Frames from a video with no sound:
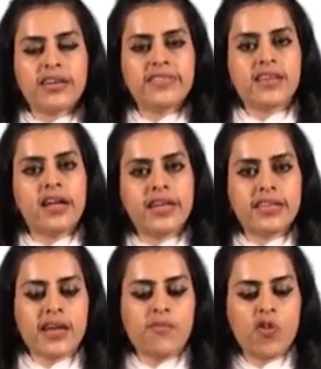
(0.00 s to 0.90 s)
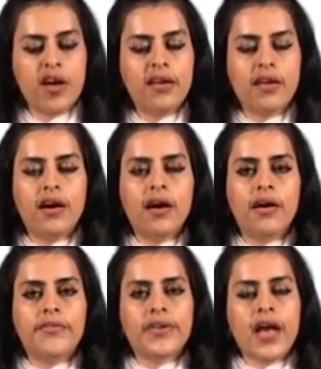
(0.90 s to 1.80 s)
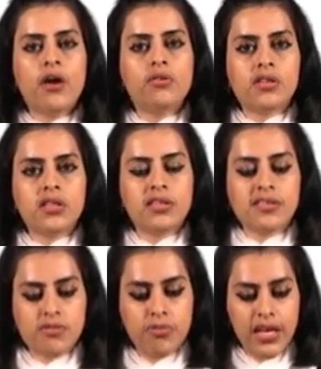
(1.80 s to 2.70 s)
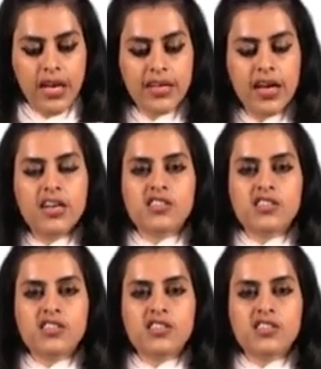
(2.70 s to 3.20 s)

consulting someone renowned in this field.